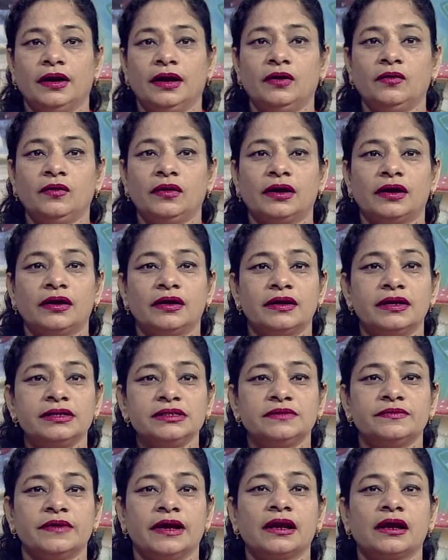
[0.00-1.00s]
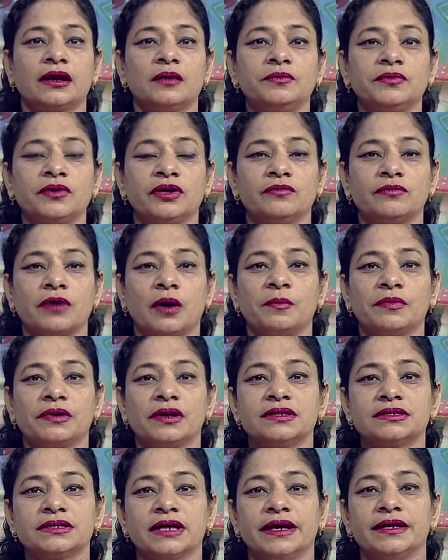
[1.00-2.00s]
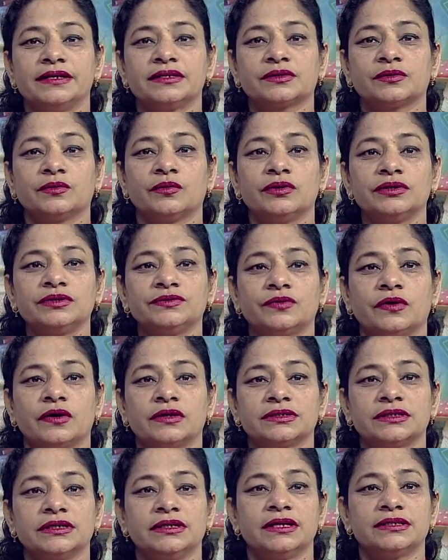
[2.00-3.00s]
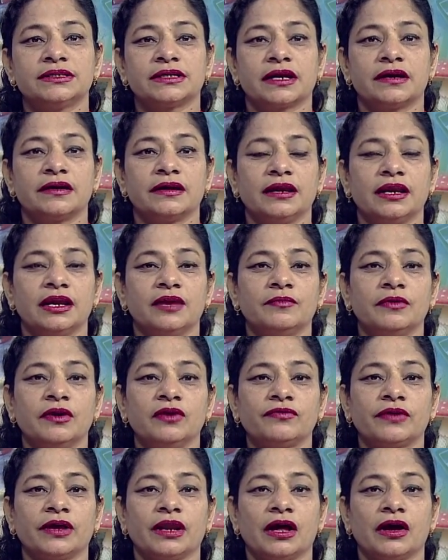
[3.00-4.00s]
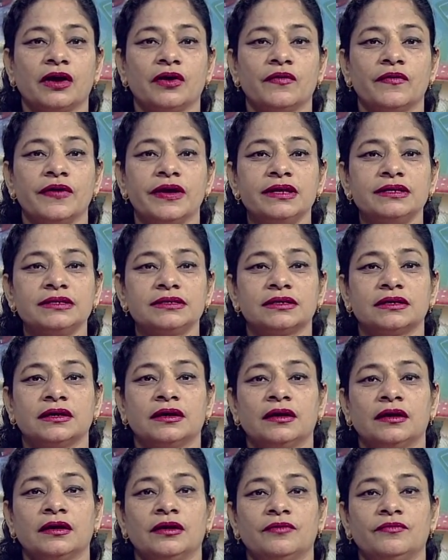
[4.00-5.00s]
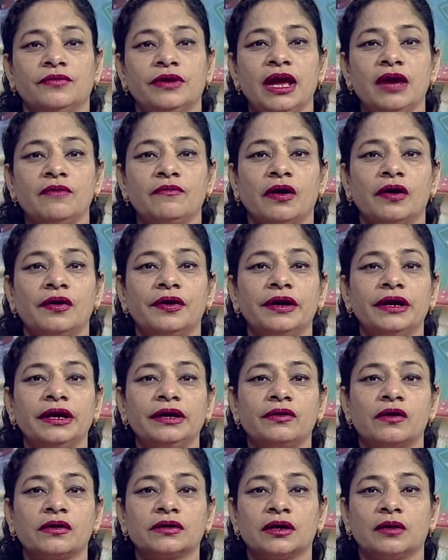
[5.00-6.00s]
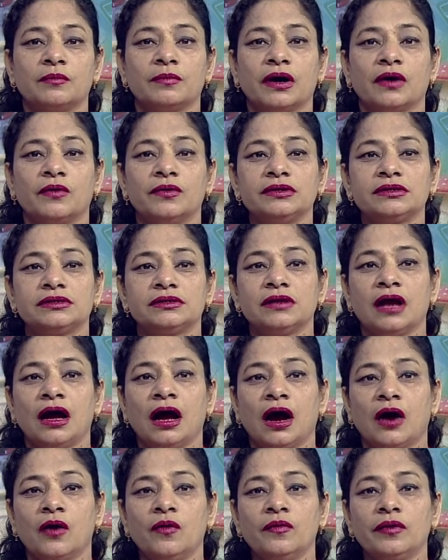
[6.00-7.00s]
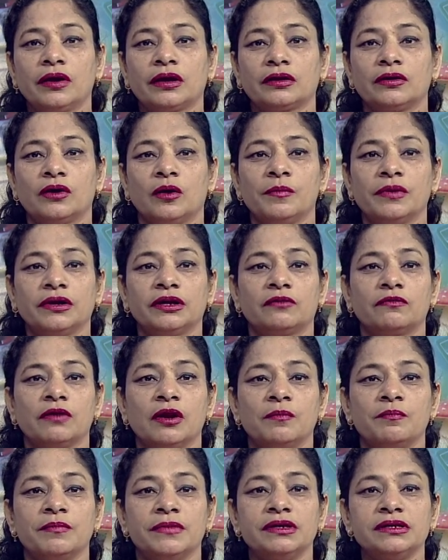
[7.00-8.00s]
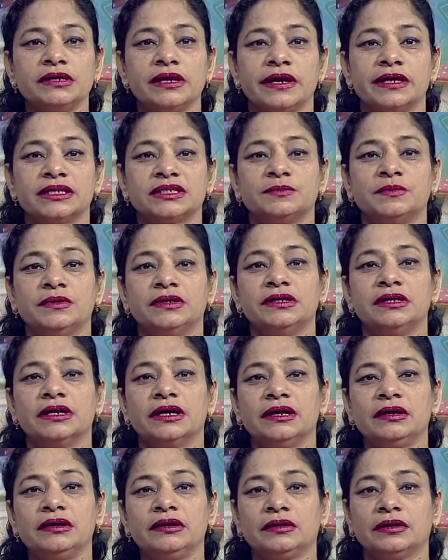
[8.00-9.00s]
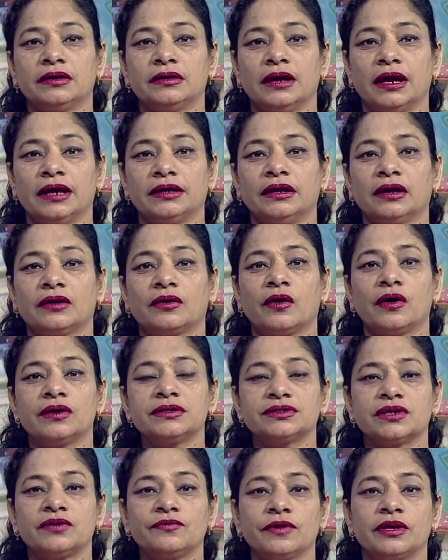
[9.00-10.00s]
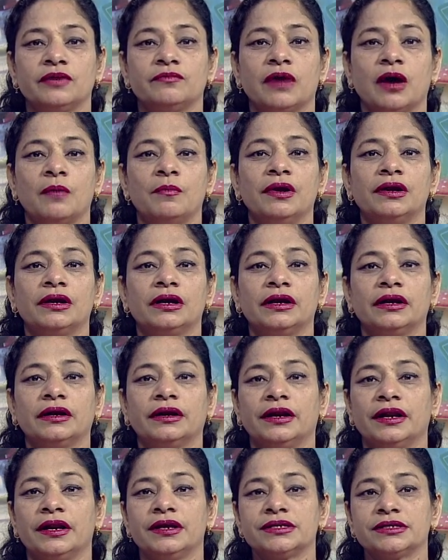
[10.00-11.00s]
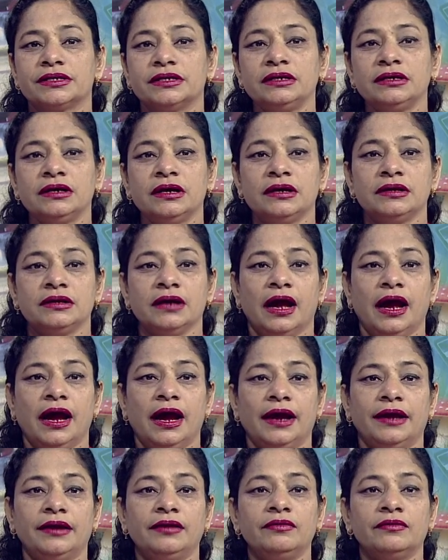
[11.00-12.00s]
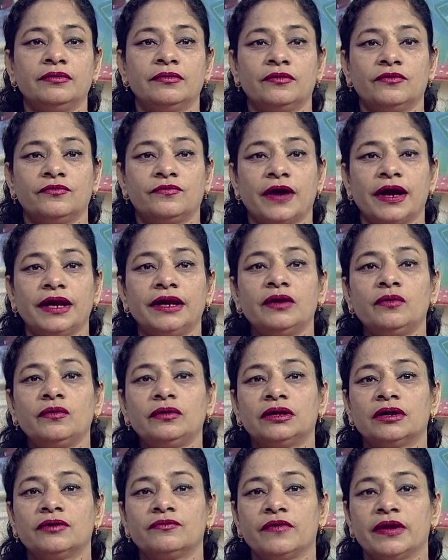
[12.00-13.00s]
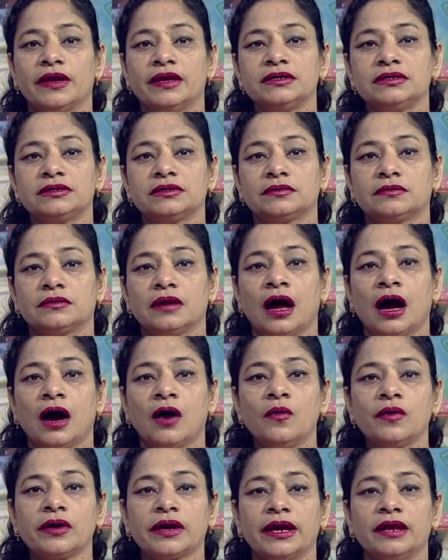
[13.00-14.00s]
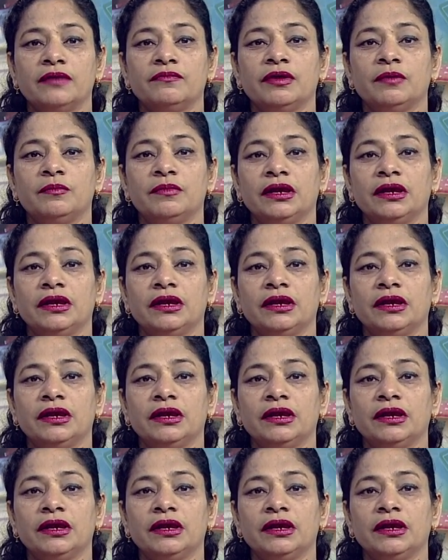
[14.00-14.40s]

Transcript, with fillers: Hello learners, welcome to Environmental Science course for Senior Secondary Level of NIOS. We have already talked about how economic development has been done at the cost of environmental degradation and find out the ways how can we